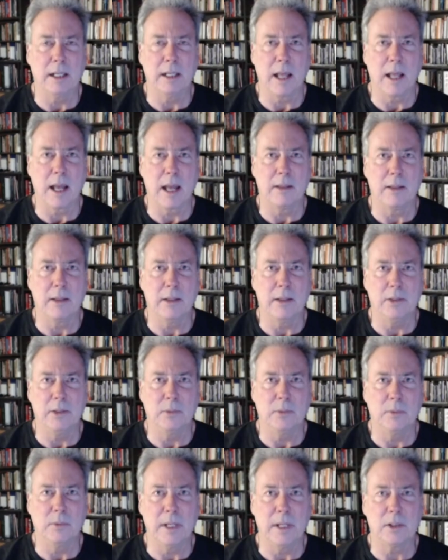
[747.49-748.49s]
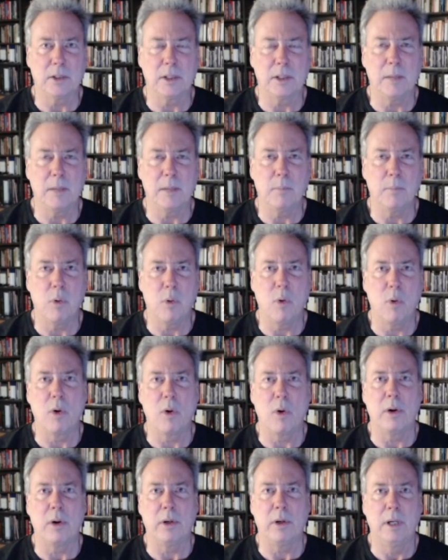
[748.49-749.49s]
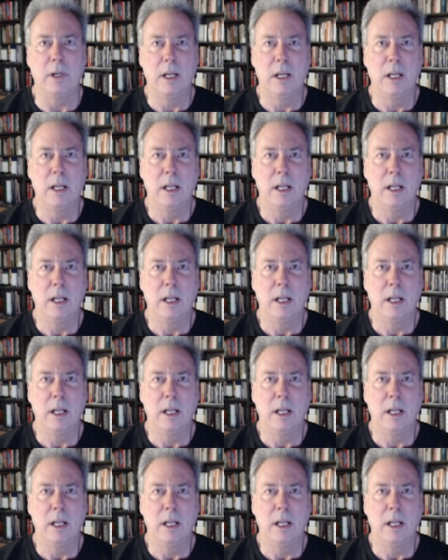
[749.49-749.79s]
A lot of these, let's say, poor